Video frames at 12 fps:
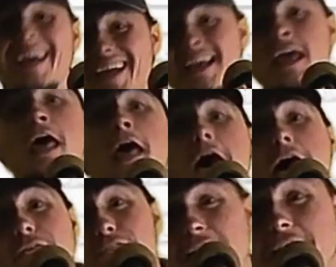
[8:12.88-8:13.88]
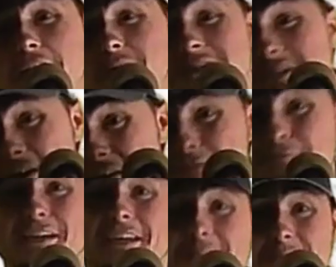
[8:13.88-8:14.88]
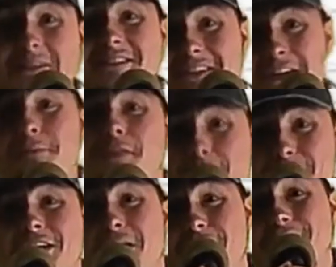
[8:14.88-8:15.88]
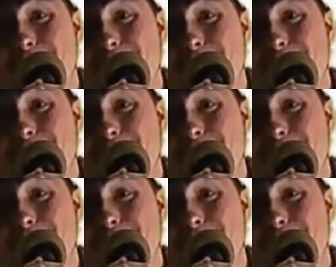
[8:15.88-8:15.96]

I figured it was hers because it was the number that was called the